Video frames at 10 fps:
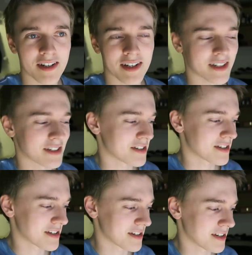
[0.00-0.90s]
and
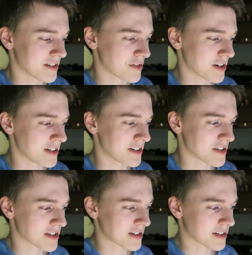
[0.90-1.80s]
trying to
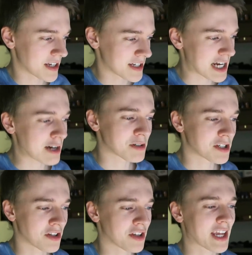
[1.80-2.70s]
just
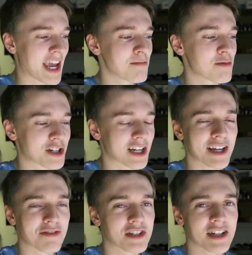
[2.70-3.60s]
adapt to the Cambridge
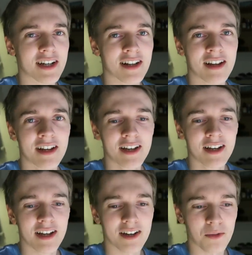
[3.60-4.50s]
lifestyle
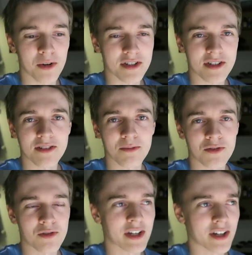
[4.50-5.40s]
was
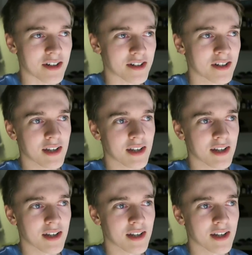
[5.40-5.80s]
really hard.